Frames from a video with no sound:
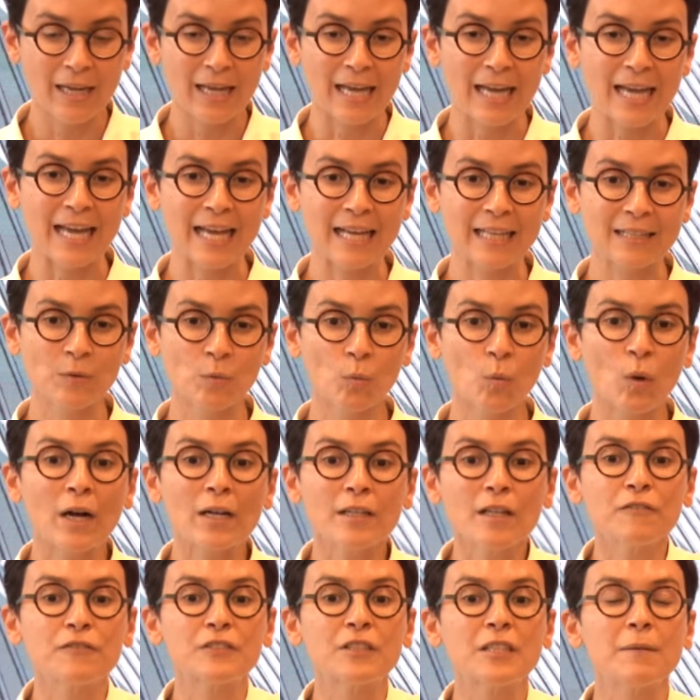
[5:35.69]
And
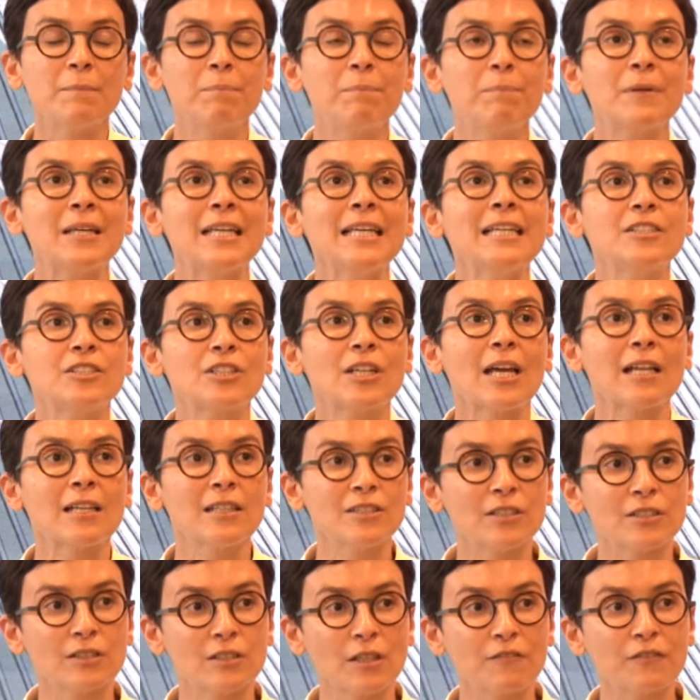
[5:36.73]
one of the key
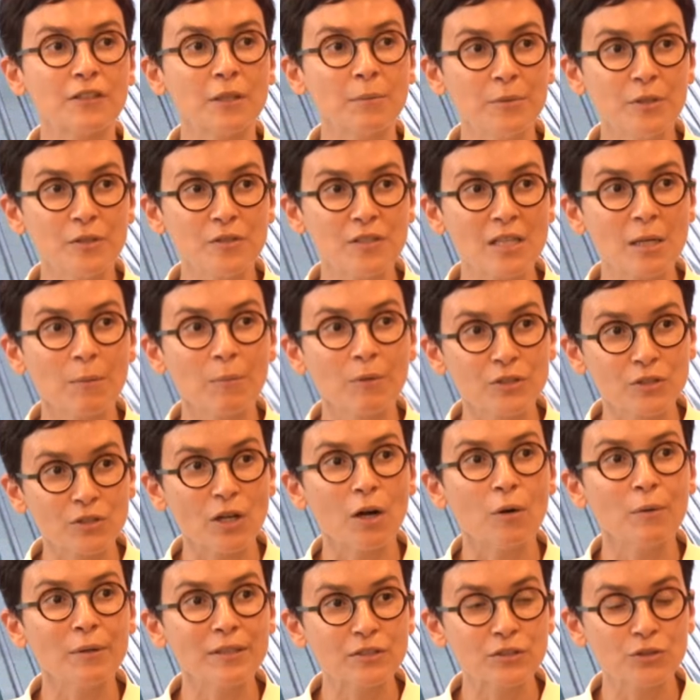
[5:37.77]
challenges of the museum was
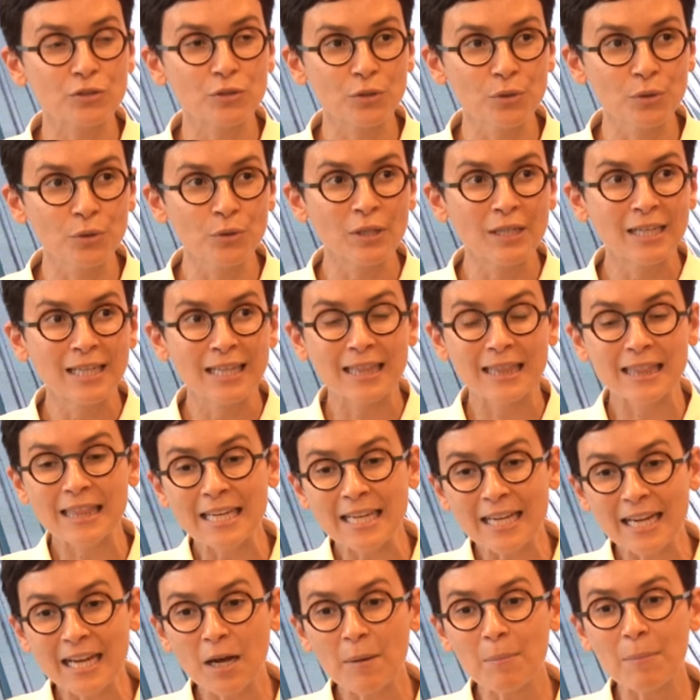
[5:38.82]
always to
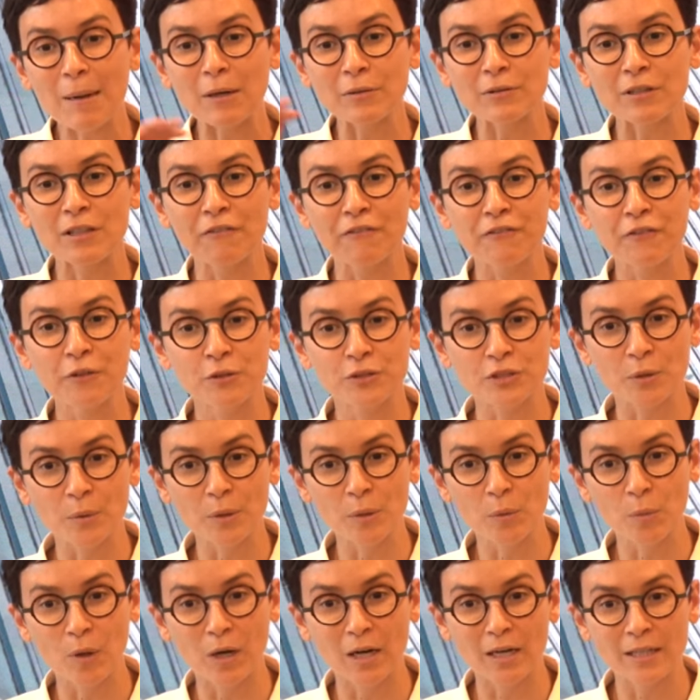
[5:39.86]
think about the future
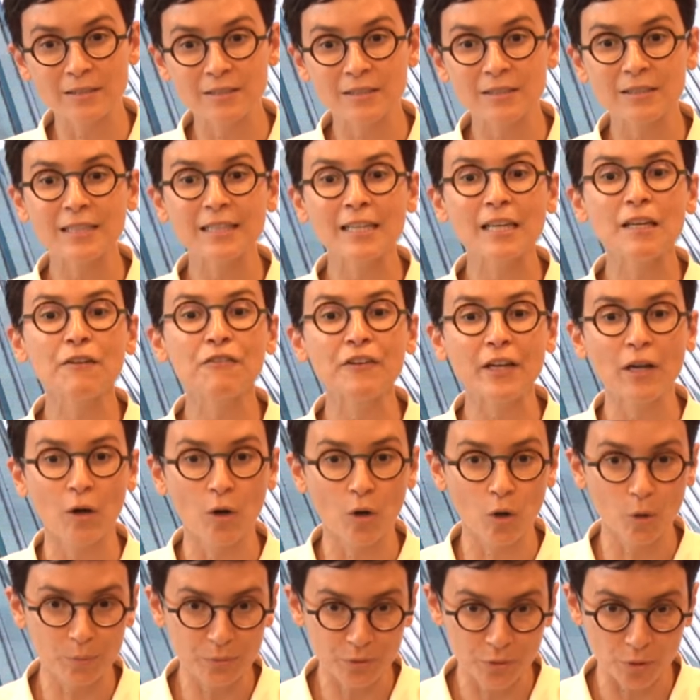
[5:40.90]
we want, giving
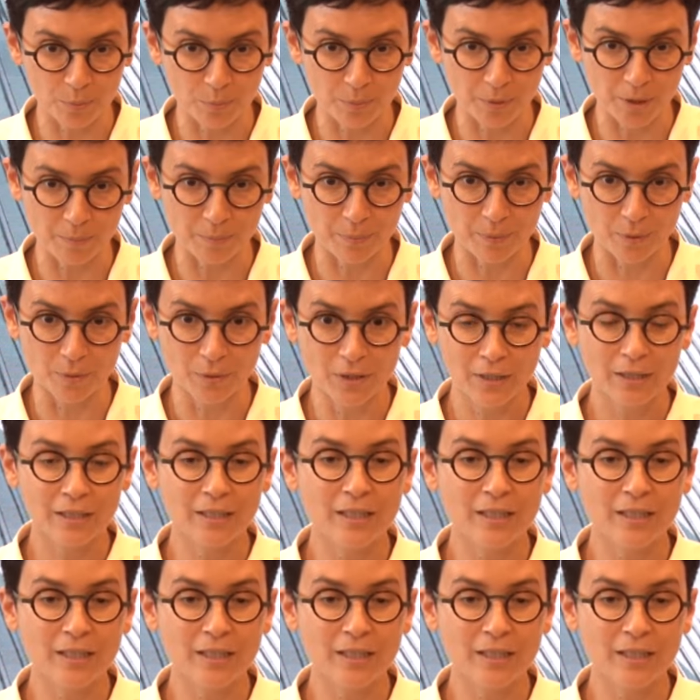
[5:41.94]
hope to people,